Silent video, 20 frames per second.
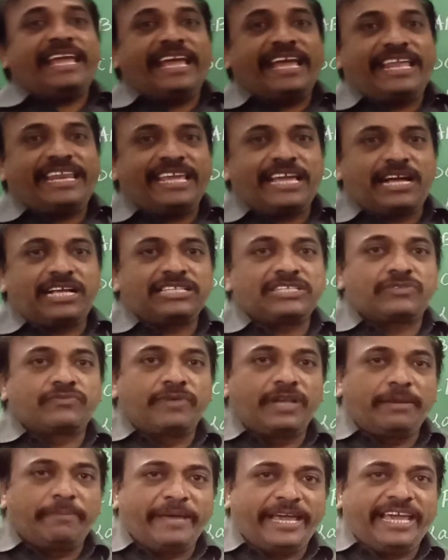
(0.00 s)
areas
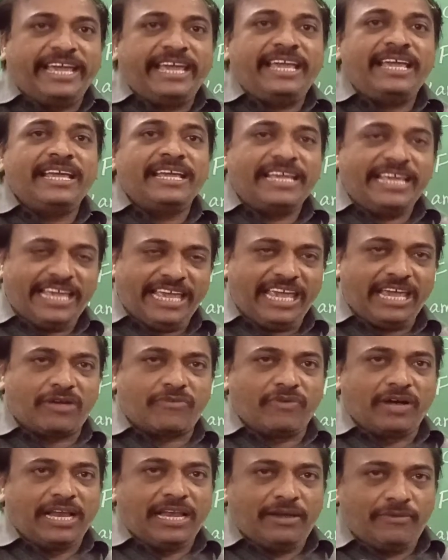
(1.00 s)
will be
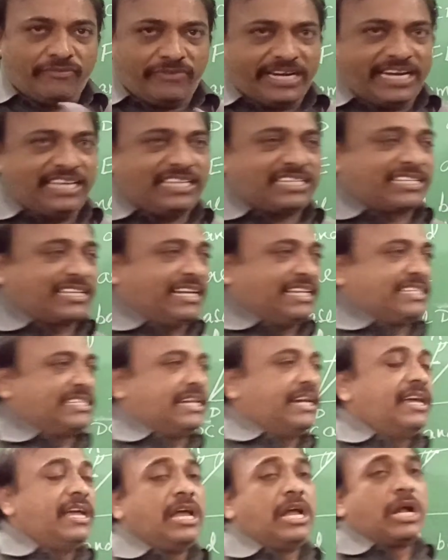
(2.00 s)
equal. We
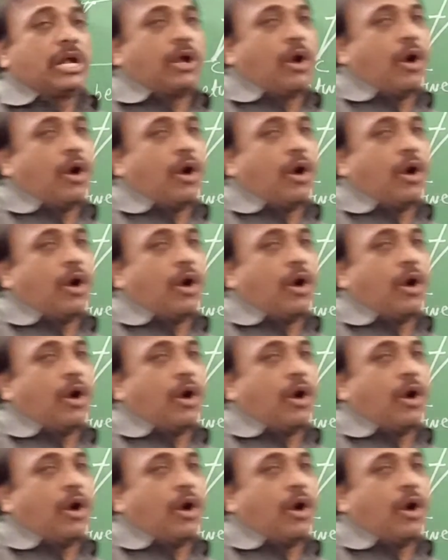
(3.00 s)
discussed